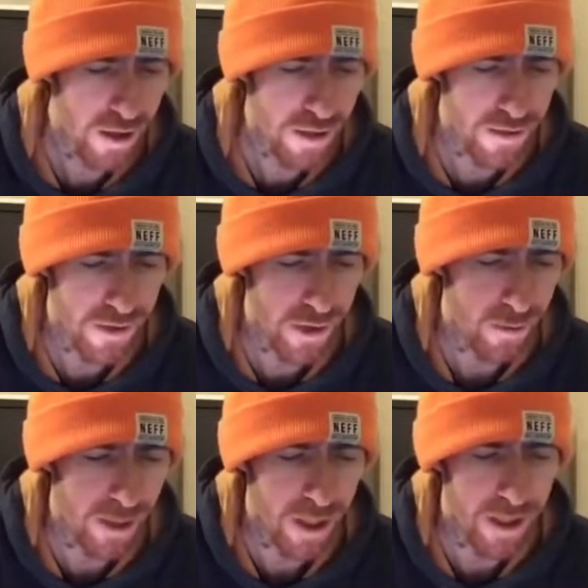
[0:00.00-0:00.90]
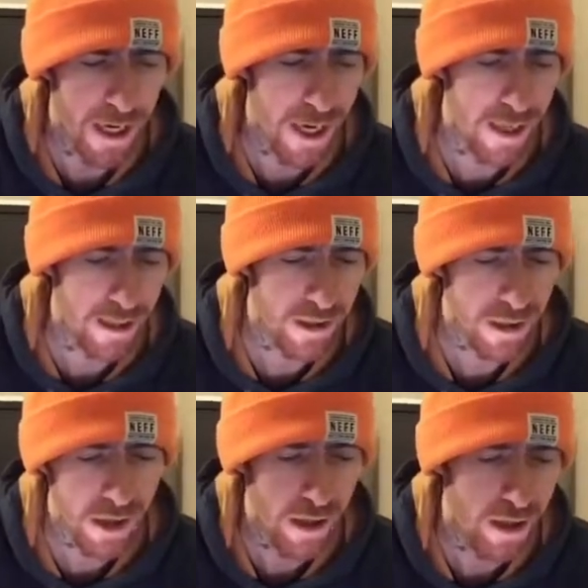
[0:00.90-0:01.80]
So we got an
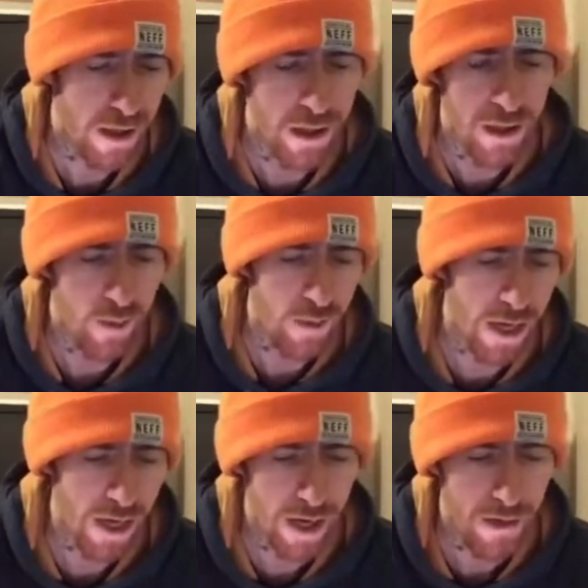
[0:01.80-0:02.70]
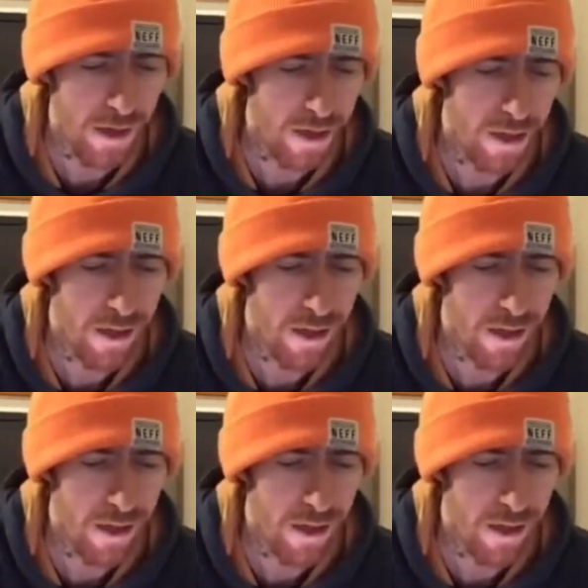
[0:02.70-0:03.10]
island. We got Erica,